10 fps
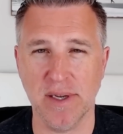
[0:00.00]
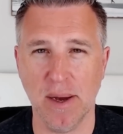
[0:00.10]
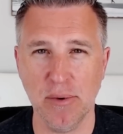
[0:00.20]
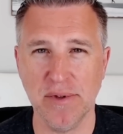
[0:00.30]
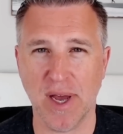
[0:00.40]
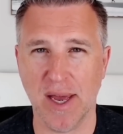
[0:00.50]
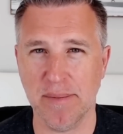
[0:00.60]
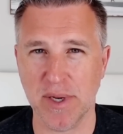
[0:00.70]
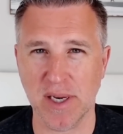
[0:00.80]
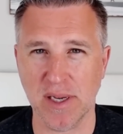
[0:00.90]
Double
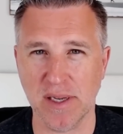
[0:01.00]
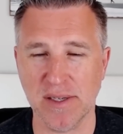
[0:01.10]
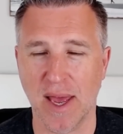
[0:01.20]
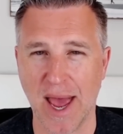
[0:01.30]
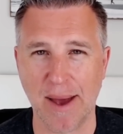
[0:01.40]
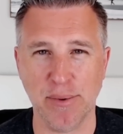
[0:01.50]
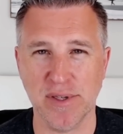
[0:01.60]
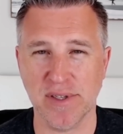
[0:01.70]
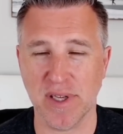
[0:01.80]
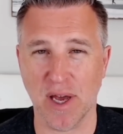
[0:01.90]
diabetes
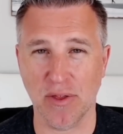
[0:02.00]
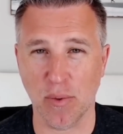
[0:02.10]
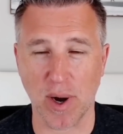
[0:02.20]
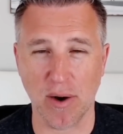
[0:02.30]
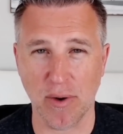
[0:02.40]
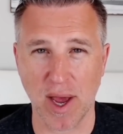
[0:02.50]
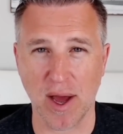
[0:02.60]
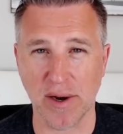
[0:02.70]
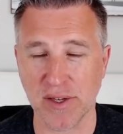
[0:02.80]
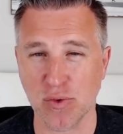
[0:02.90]
happens the other way
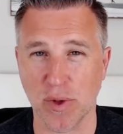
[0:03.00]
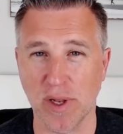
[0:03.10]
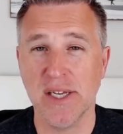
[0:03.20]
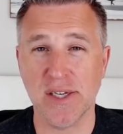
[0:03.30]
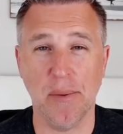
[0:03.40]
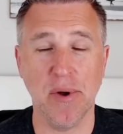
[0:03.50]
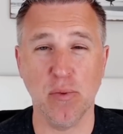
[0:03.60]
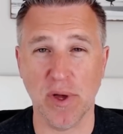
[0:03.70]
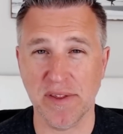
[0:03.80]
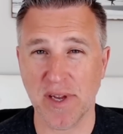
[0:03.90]
around. It's when
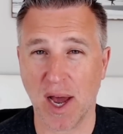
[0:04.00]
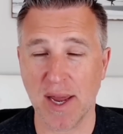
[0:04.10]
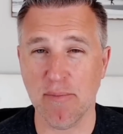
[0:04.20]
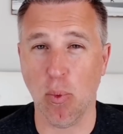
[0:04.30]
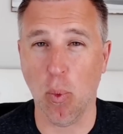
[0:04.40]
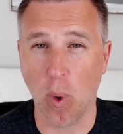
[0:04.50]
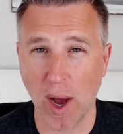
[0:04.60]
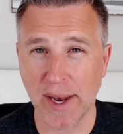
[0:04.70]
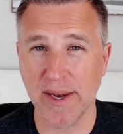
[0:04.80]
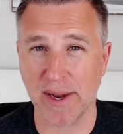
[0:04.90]
someone with type
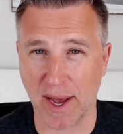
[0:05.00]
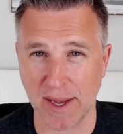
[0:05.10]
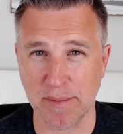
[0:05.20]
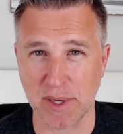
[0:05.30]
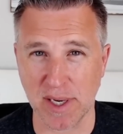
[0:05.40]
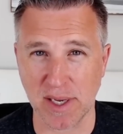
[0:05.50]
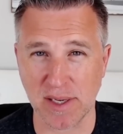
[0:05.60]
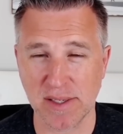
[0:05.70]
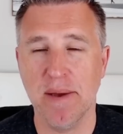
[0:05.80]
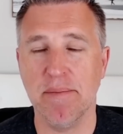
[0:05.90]
1
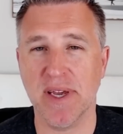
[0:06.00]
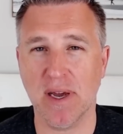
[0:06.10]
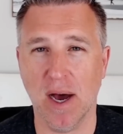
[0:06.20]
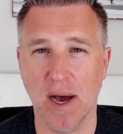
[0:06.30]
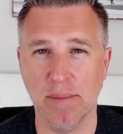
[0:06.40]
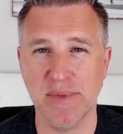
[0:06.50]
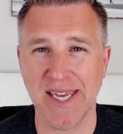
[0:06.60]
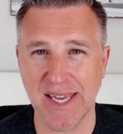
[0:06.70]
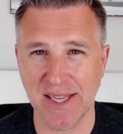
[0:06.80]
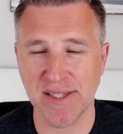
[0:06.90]
diabetes
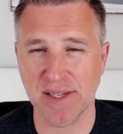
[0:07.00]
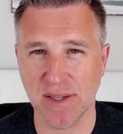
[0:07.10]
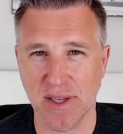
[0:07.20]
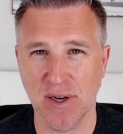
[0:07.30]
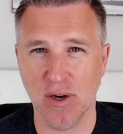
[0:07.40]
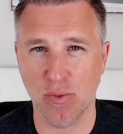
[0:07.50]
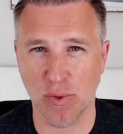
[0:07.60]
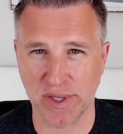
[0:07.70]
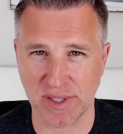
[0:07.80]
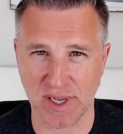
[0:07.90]
becomes insulin
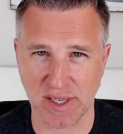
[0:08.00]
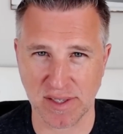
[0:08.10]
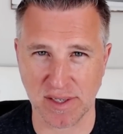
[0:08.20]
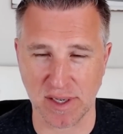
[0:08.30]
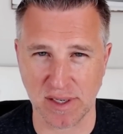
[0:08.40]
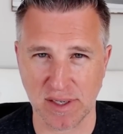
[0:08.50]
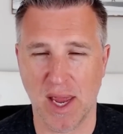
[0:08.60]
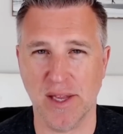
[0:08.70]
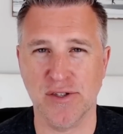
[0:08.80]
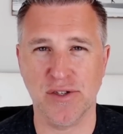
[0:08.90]
resistant
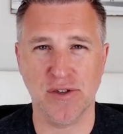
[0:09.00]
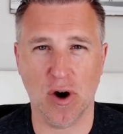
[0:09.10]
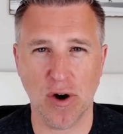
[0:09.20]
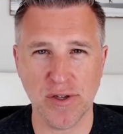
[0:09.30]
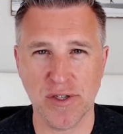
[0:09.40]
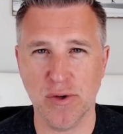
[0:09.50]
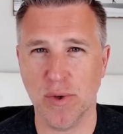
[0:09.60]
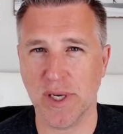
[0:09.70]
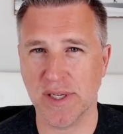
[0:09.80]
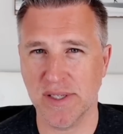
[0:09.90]
and starts
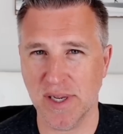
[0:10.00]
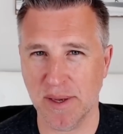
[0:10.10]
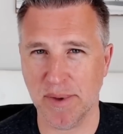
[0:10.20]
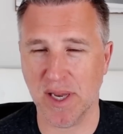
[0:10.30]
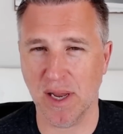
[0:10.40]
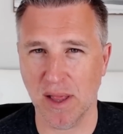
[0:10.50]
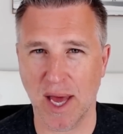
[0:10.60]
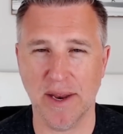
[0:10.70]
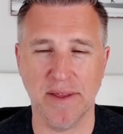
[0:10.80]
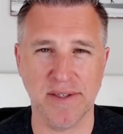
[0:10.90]
to exhibit a
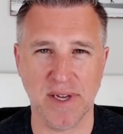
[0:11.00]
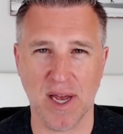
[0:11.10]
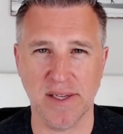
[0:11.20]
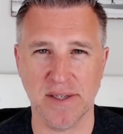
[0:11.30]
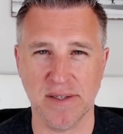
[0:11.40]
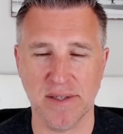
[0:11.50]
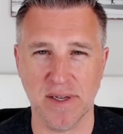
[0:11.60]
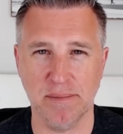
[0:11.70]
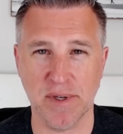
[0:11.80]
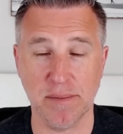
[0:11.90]
lot of the signs and
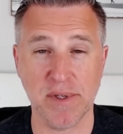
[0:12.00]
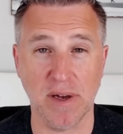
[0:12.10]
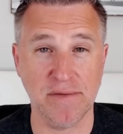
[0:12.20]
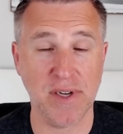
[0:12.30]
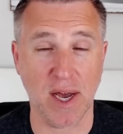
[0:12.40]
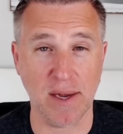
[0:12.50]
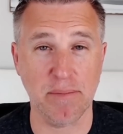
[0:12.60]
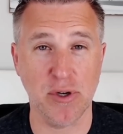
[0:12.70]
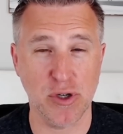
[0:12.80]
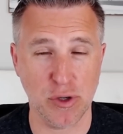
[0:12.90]
symptoms of
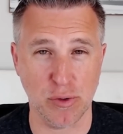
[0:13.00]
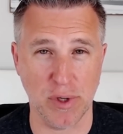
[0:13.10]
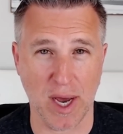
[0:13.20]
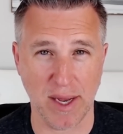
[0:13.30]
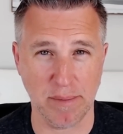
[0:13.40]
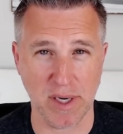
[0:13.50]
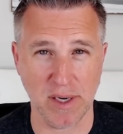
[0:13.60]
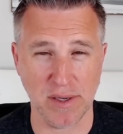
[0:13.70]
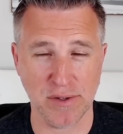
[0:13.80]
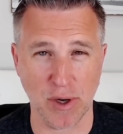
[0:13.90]
type 2
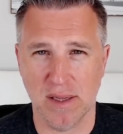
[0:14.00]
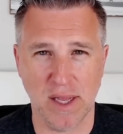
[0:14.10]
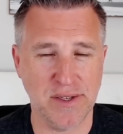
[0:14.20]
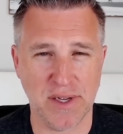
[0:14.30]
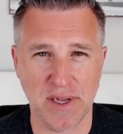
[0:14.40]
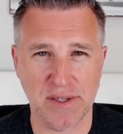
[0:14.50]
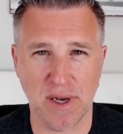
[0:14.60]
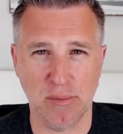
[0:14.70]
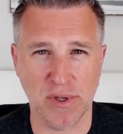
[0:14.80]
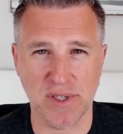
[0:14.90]
diabetes. So let's say
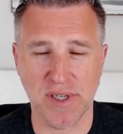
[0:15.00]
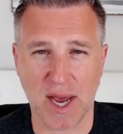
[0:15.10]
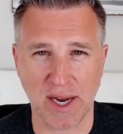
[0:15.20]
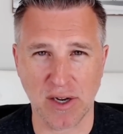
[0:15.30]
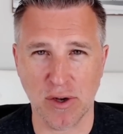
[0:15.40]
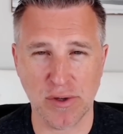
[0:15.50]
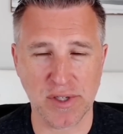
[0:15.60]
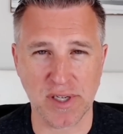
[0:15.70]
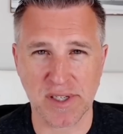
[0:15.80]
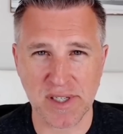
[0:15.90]
someone's
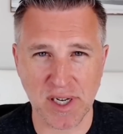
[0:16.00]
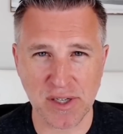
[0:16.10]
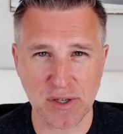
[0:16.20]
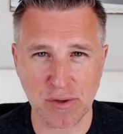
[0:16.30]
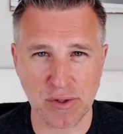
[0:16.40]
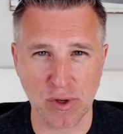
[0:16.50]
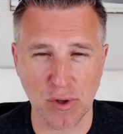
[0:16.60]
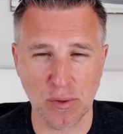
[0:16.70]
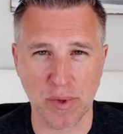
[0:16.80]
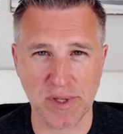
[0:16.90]
diagnosed at 6 years
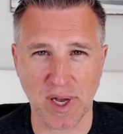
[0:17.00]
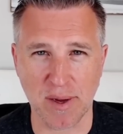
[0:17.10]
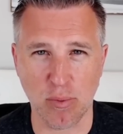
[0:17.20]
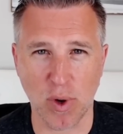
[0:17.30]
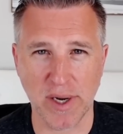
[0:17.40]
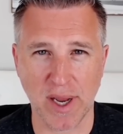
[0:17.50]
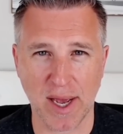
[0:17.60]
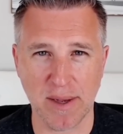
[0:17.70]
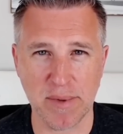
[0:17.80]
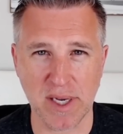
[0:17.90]
old with type 1
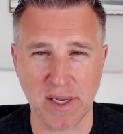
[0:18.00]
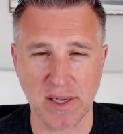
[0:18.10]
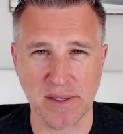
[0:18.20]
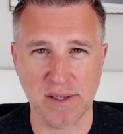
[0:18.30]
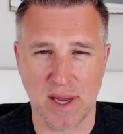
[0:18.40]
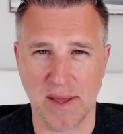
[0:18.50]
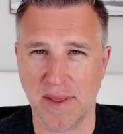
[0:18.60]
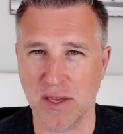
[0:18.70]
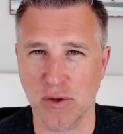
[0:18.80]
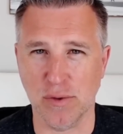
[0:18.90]
diabetes and
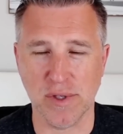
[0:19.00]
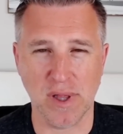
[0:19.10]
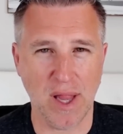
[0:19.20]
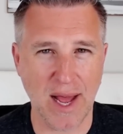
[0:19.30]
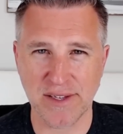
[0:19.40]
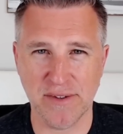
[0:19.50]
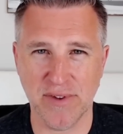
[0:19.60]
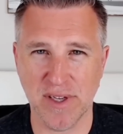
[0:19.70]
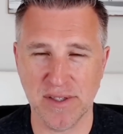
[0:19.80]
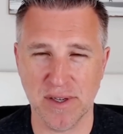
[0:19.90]
they use lots of
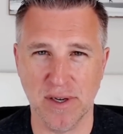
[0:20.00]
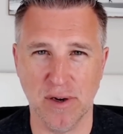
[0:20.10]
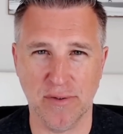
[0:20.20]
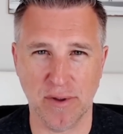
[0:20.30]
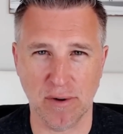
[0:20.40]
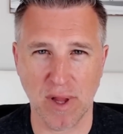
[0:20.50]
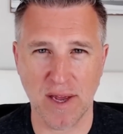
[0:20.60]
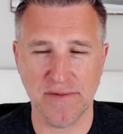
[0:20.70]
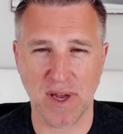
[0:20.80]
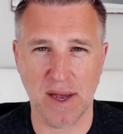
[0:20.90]
insulin over their
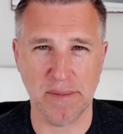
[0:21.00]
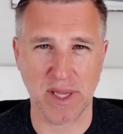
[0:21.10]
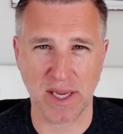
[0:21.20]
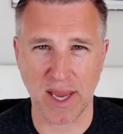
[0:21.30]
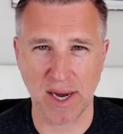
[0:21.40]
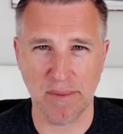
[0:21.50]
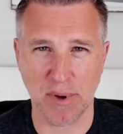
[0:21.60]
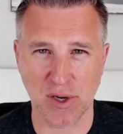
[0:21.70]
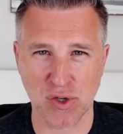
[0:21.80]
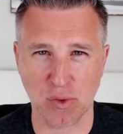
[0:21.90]
lifetime and they gain a
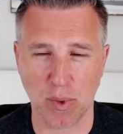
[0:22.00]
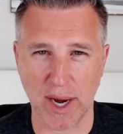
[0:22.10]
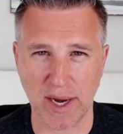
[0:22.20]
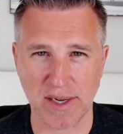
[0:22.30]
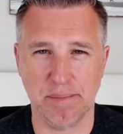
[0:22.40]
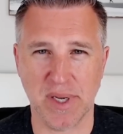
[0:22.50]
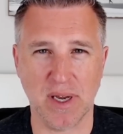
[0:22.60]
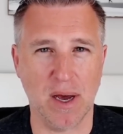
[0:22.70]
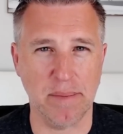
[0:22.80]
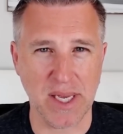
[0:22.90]
bunch of weight,
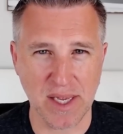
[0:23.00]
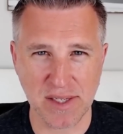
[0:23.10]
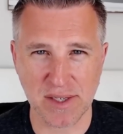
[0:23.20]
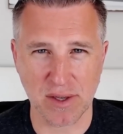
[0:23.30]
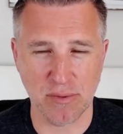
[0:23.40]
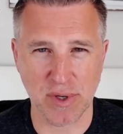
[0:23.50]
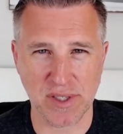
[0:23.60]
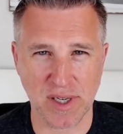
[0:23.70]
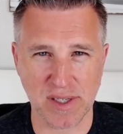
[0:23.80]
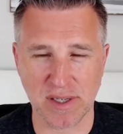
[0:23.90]
become insulin
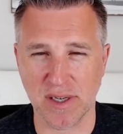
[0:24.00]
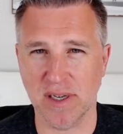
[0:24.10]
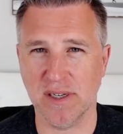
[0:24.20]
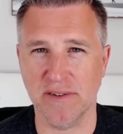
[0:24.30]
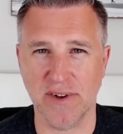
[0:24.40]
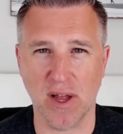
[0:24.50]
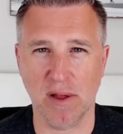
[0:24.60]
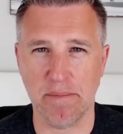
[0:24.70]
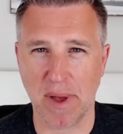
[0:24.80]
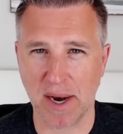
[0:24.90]
resistant,
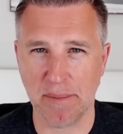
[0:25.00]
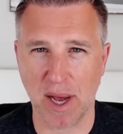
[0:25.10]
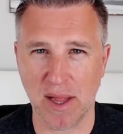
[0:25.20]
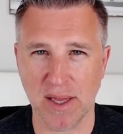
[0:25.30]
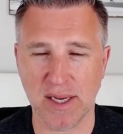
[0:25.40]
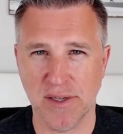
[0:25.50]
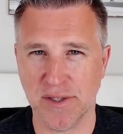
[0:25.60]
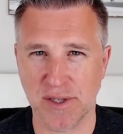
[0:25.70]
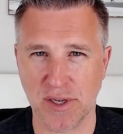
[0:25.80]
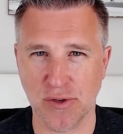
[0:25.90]
develop metabolic
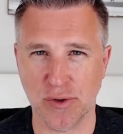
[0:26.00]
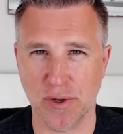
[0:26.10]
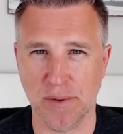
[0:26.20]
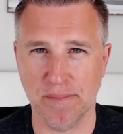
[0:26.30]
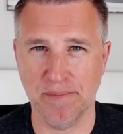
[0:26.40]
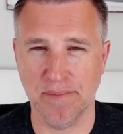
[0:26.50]
syndrome,